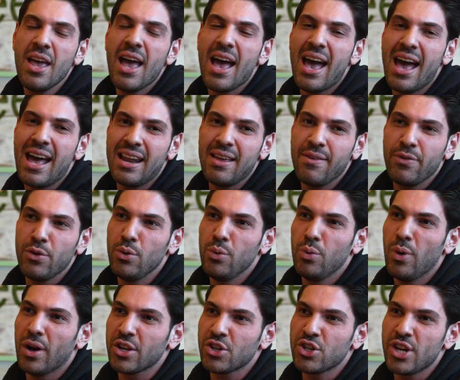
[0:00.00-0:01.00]
And if you
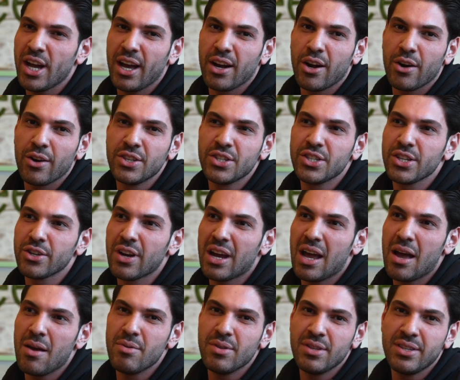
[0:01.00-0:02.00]
want to check out our
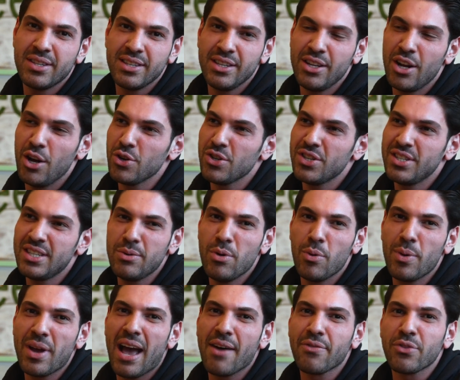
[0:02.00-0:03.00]
Instagram and see what
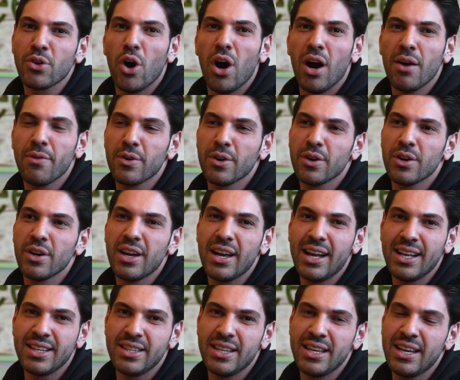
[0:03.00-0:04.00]
we have to offer,
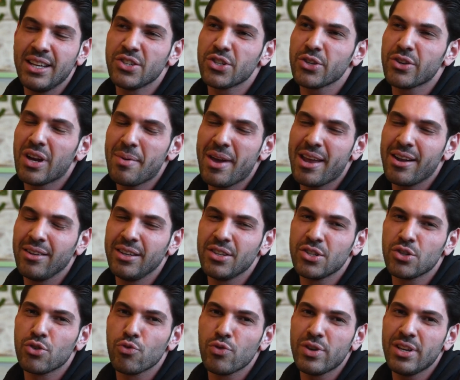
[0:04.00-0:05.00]
the Instagram handle is
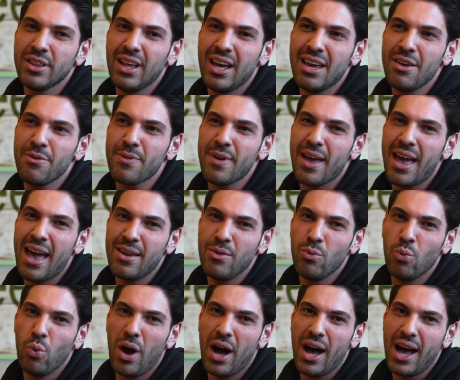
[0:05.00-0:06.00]

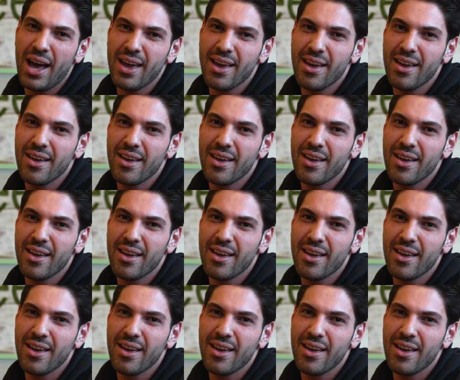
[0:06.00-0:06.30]
greenlifeny.